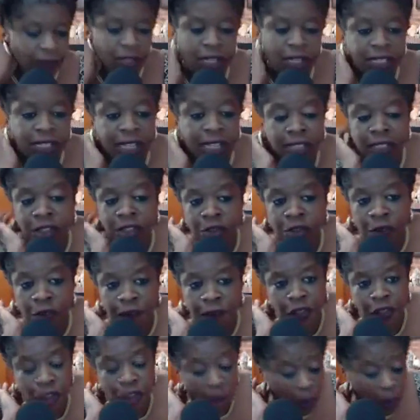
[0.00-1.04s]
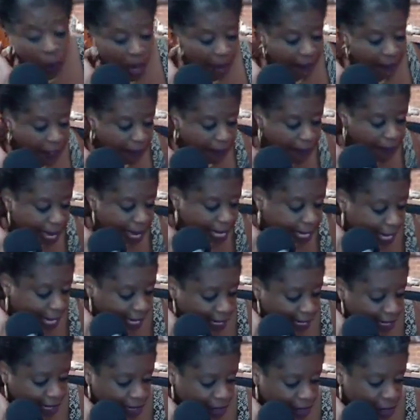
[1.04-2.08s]
Like it's truth. You don't have to make
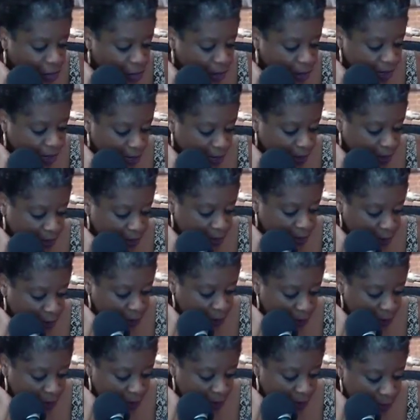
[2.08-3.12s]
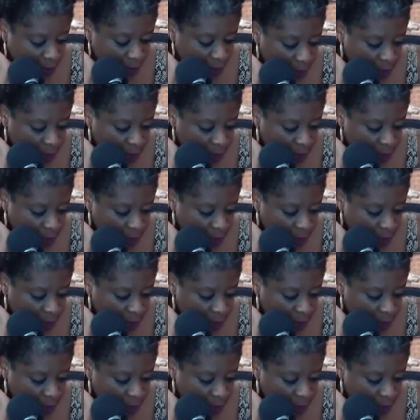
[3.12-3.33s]
excuses, right?